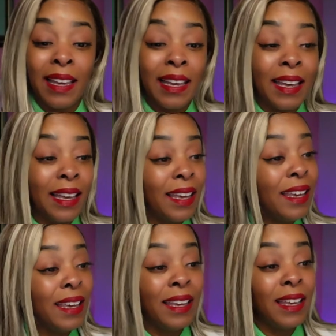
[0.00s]

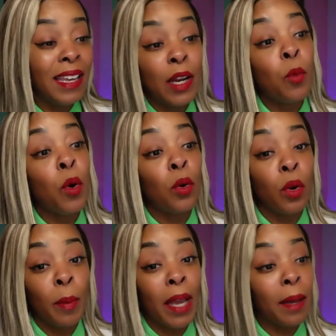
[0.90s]
He he didn't want no
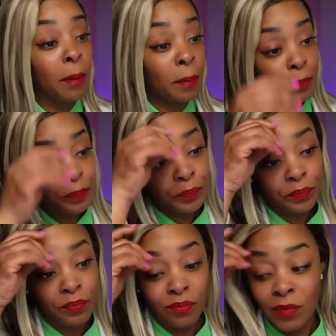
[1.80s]
baby.
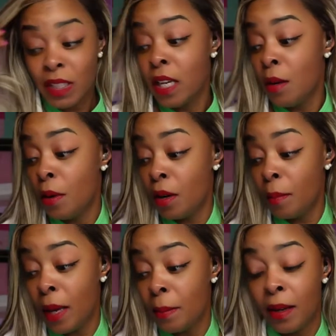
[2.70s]
He ain't want no
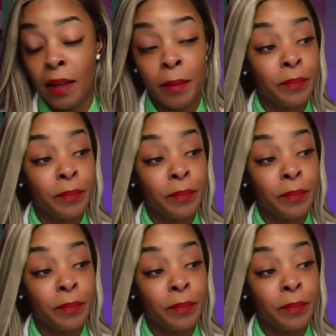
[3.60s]
baby now.